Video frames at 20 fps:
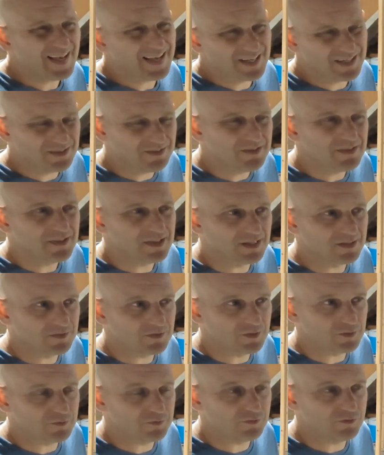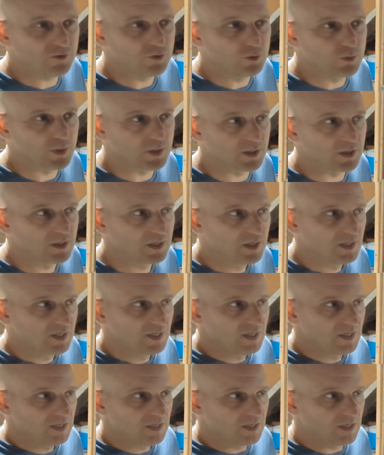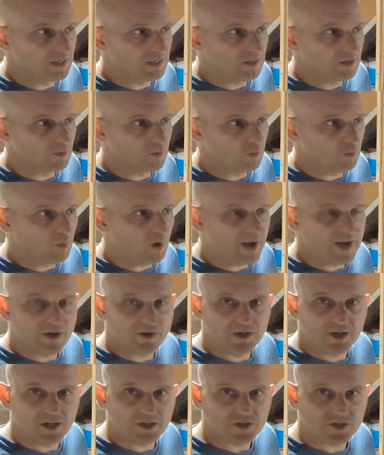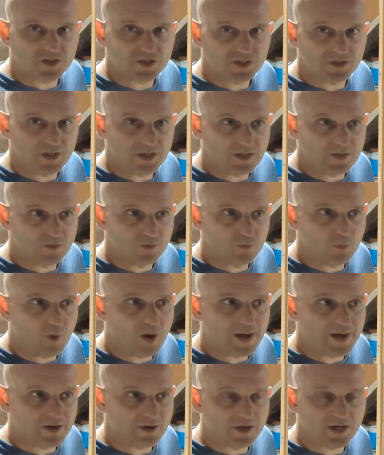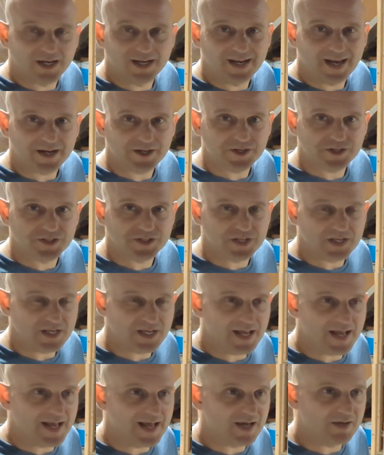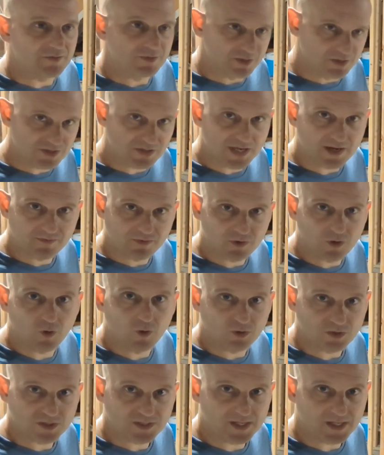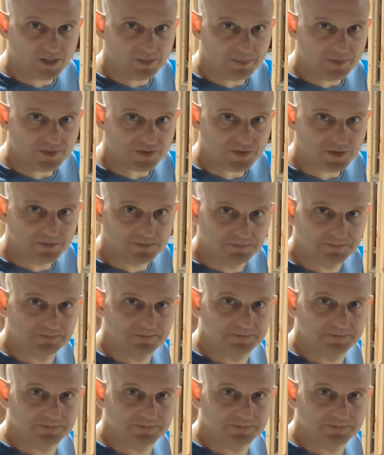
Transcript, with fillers: And the, the fewer uh, wire nuts and, and wire connections that you have, the safer the whole setup is.